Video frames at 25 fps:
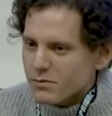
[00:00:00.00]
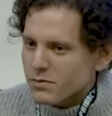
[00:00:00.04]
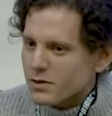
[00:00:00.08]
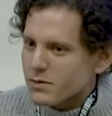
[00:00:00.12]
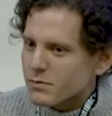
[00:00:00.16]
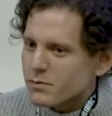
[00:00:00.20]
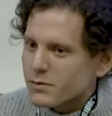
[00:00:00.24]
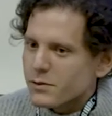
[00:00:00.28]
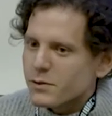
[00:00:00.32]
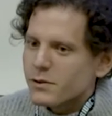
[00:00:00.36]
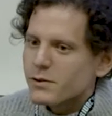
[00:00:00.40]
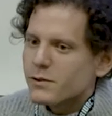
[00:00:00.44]

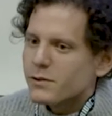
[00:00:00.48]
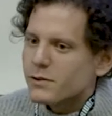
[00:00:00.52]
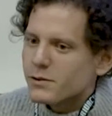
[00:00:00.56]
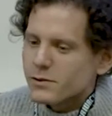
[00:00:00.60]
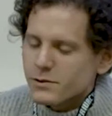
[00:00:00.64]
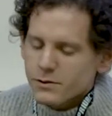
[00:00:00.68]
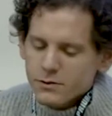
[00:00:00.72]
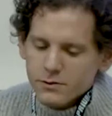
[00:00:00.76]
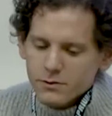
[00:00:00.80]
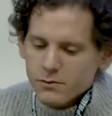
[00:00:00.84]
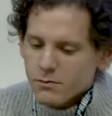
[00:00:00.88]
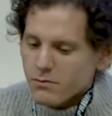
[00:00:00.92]

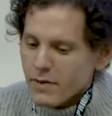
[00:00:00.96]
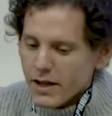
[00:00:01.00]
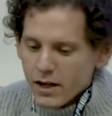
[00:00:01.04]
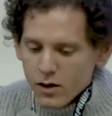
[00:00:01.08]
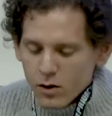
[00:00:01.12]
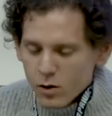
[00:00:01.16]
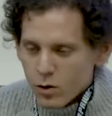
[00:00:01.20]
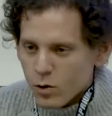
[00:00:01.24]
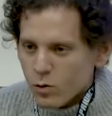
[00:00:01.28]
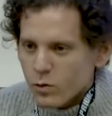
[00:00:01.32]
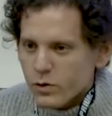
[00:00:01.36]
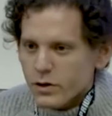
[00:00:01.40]
people. My
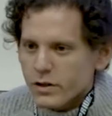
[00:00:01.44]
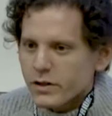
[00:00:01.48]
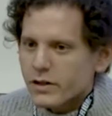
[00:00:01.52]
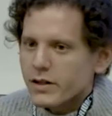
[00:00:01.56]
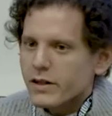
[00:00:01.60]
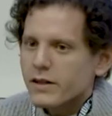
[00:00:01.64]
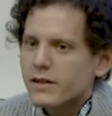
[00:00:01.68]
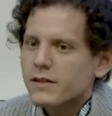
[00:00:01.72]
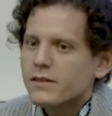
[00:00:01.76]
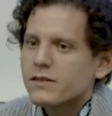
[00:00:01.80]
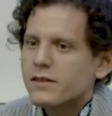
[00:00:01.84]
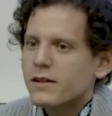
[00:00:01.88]

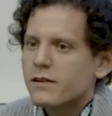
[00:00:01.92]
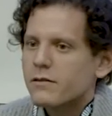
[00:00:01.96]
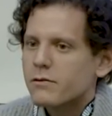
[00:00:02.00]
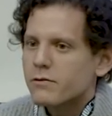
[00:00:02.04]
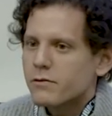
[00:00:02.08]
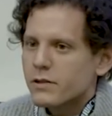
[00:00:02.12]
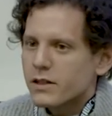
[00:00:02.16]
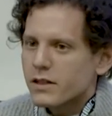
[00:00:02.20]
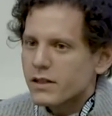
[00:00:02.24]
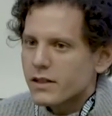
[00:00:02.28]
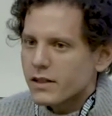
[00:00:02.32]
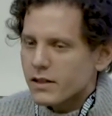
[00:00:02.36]
coworkers are
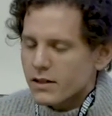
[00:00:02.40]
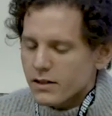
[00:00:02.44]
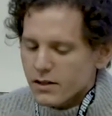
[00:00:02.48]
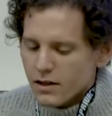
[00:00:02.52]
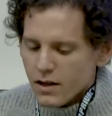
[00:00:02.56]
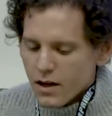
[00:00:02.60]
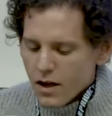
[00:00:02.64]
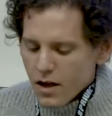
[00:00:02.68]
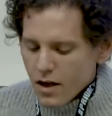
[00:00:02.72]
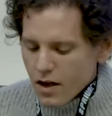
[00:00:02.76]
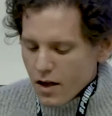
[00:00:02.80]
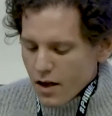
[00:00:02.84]
really
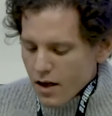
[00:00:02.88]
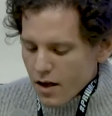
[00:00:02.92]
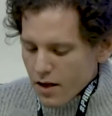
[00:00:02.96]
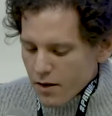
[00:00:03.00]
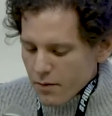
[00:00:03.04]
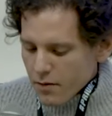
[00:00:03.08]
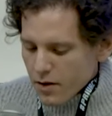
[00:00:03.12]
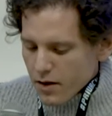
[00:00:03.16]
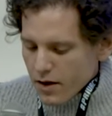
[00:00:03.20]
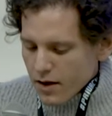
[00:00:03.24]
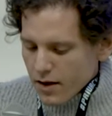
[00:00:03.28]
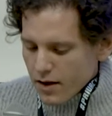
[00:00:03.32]

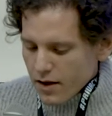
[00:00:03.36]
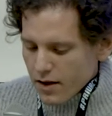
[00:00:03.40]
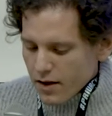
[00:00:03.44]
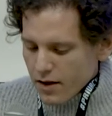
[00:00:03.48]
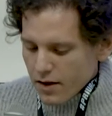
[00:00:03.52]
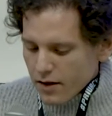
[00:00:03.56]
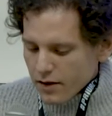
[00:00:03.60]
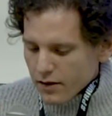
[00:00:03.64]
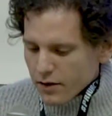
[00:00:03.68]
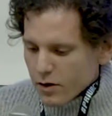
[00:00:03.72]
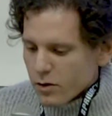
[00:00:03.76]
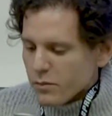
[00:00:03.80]

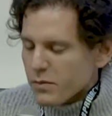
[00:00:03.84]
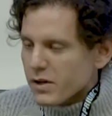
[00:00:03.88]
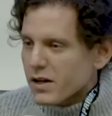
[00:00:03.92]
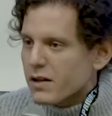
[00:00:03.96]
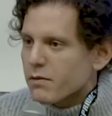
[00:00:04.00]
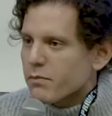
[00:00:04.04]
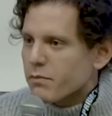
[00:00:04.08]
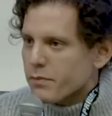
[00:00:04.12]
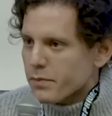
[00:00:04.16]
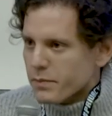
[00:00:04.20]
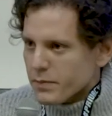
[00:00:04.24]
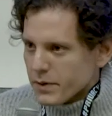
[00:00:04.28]

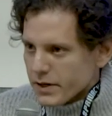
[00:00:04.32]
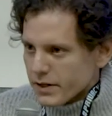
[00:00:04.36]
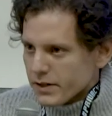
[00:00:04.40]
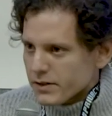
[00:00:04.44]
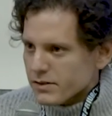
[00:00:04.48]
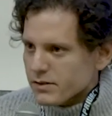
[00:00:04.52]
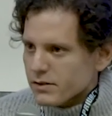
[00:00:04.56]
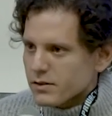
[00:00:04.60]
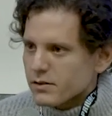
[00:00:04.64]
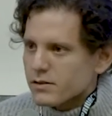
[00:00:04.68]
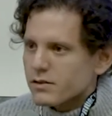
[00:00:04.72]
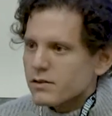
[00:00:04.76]
committed
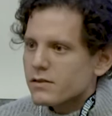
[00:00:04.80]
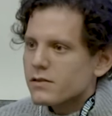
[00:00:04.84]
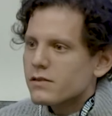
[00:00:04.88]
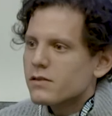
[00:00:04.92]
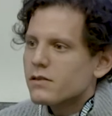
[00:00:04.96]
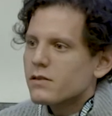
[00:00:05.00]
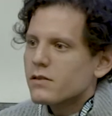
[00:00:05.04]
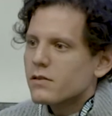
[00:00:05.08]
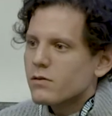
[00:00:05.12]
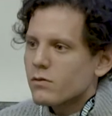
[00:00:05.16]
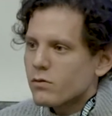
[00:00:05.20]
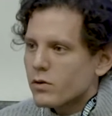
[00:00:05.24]

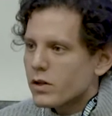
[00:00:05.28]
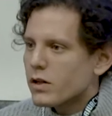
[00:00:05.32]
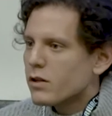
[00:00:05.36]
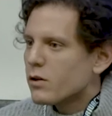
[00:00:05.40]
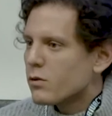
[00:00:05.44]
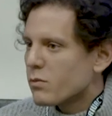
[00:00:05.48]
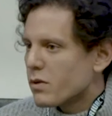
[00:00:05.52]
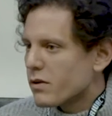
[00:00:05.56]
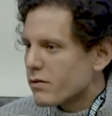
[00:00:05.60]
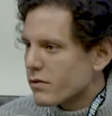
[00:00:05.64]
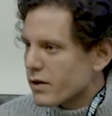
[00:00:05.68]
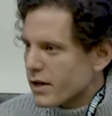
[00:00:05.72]
persons with
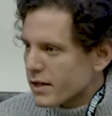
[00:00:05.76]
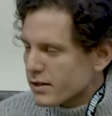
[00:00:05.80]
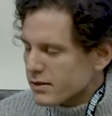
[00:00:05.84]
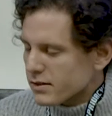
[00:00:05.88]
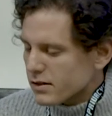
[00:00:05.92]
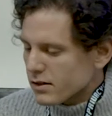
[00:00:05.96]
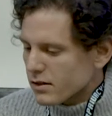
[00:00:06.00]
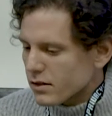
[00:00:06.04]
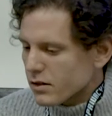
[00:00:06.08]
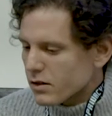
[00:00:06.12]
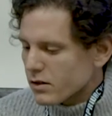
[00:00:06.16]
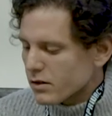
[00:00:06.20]
human rights
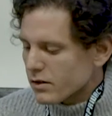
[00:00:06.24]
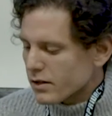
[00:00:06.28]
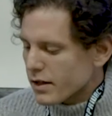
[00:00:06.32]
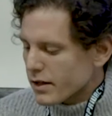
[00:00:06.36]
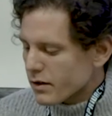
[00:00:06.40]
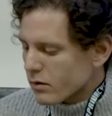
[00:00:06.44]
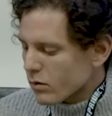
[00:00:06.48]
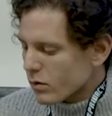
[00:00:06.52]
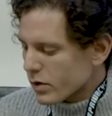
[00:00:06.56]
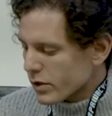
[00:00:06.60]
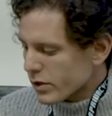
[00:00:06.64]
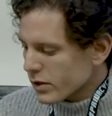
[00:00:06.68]
in the
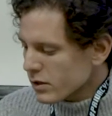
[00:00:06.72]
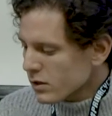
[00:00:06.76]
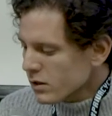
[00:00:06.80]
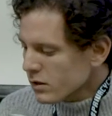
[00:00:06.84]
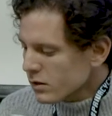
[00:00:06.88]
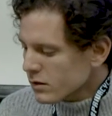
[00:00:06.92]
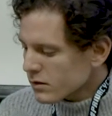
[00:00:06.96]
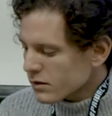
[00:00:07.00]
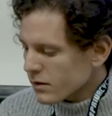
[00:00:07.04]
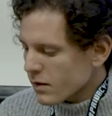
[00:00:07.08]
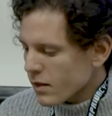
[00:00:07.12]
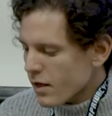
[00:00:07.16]
online
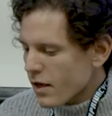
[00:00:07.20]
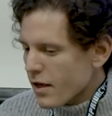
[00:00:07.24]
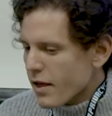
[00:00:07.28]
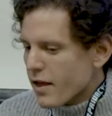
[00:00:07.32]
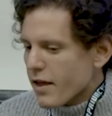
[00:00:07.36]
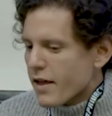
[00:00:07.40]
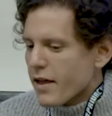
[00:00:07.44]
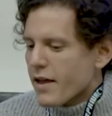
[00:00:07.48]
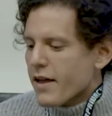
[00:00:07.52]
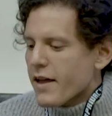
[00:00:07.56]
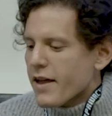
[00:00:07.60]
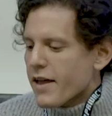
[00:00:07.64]
world.
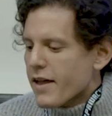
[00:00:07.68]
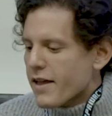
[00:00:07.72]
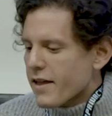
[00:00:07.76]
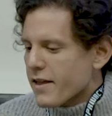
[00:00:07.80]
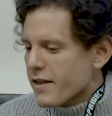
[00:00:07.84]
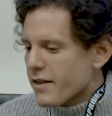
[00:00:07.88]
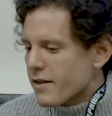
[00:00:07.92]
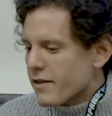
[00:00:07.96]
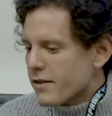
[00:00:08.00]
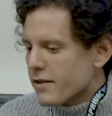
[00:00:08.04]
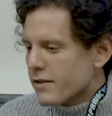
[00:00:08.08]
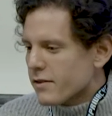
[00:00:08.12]

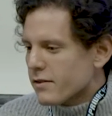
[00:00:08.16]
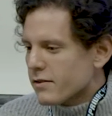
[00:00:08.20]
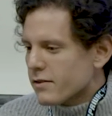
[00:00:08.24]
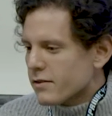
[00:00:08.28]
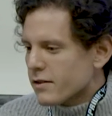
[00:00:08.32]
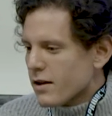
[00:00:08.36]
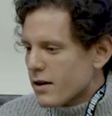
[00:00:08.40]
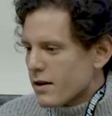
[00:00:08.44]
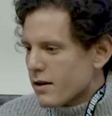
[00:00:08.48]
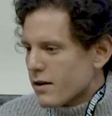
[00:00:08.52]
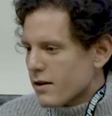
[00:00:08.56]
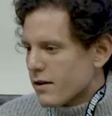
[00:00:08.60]
And
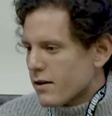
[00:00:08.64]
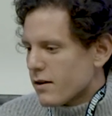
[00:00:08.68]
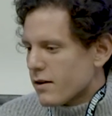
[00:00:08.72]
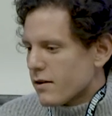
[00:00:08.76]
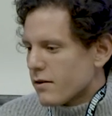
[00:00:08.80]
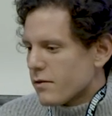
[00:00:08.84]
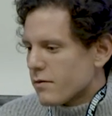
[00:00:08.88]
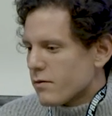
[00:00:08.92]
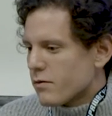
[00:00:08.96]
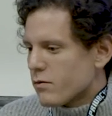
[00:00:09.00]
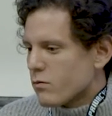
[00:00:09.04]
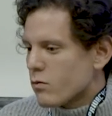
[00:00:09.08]

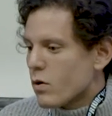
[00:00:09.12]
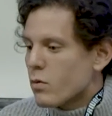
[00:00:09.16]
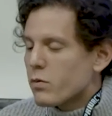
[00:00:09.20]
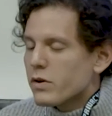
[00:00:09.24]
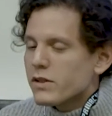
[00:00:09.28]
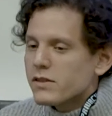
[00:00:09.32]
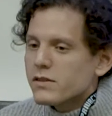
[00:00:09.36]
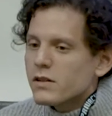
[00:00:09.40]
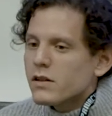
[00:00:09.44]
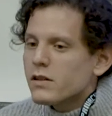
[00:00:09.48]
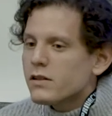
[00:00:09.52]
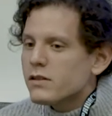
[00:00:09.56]
when we
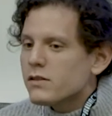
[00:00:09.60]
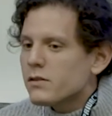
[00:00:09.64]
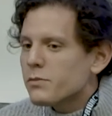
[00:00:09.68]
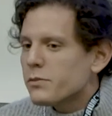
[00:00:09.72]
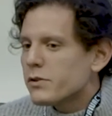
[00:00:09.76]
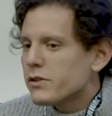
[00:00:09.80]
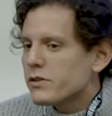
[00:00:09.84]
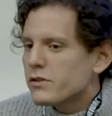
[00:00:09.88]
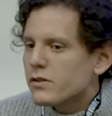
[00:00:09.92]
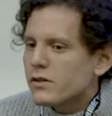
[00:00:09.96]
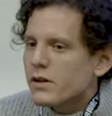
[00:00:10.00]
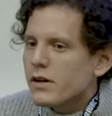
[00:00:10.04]
saw this
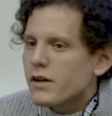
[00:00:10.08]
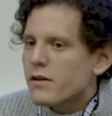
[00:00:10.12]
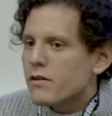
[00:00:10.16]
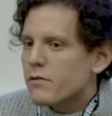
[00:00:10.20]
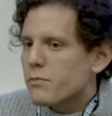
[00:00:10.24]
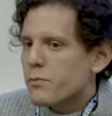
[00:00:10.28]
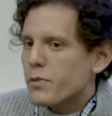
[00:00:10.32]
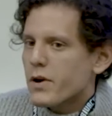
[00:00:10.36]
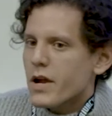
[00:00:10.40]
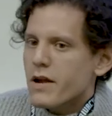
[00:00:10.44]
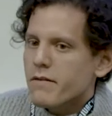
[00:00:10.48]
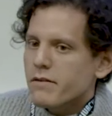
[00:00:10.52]
opportunity
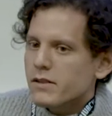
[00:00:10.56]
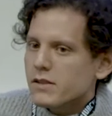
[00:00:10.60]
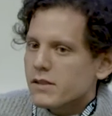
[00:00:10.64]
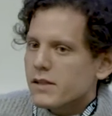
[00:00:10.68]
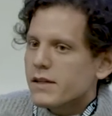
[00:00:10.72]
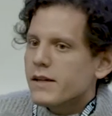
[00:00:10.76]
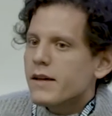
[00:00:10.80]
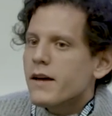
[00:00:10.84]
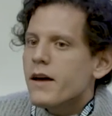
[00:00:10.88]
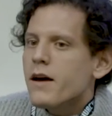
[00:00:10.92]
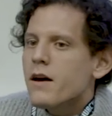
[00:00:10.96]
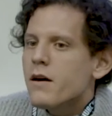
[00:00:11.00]
of Privacy
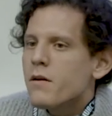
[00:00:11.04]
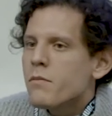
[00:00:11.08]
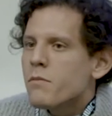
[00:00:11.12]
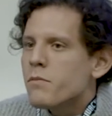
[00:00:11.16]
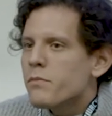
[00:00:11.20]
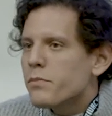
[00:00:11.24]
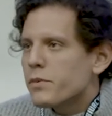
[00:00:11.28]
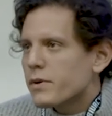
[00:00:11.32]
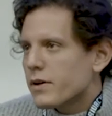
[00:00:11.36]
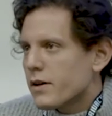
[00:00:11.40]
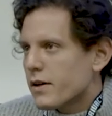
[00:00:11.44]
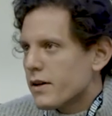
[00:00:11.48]

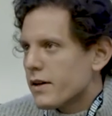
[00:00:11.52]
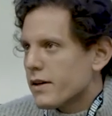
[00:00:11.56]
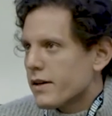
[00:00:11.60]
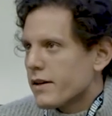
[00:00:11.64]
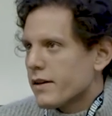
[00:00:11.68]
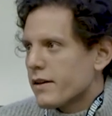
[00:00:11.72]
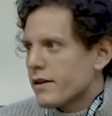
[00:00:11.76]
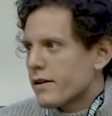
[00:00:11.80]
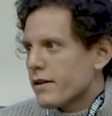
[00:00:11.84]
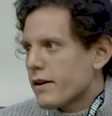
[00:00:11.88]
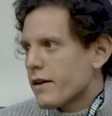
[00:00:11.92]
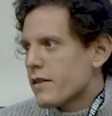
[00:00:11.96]
Camp
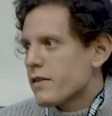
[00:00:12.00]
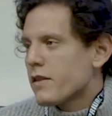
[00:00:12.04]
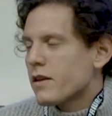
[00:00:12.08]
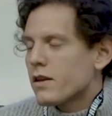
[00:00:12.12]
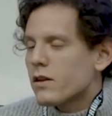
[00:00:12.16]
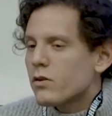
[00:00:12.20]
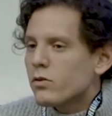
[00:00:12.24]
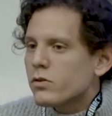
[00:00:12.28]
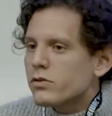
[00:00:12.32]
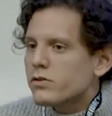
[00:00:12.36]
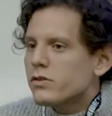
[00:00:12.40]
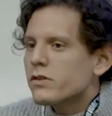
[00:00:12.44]
and the
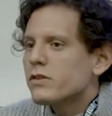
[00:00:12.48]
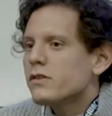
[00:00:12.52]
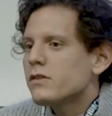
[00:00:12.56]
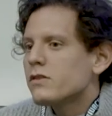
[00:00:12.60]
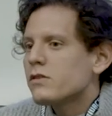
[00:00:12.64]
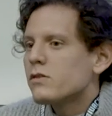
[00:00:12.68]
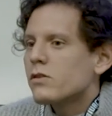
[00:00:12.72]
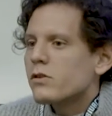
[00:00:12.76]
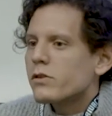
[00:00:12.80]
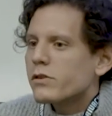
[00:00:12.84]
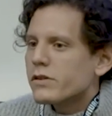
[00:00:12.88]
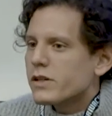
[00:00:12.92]
user
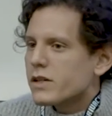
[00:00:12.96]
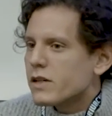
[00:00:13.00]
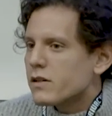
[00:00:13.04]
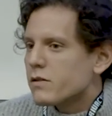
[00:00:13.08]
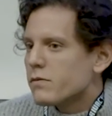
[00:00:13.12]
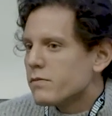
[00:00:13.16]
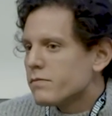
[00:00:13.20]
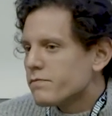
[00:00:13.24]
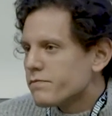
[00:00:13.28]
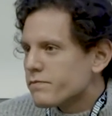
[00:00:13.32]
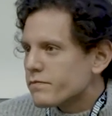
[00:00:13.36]
story,